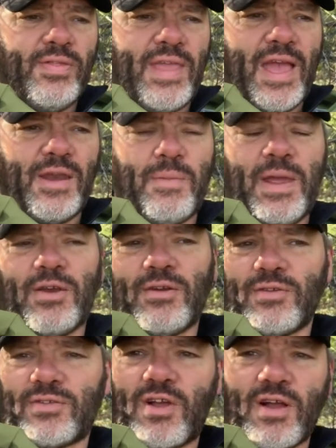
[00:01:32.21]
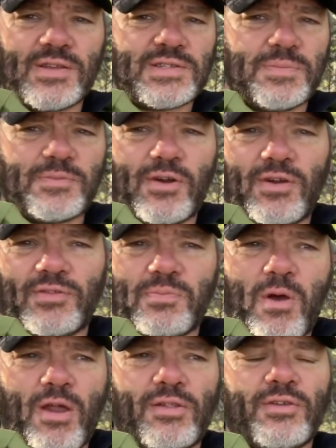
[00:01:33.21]
the animators, concept artists,
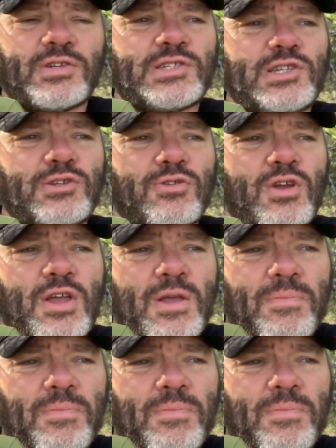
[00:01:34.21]
modelers to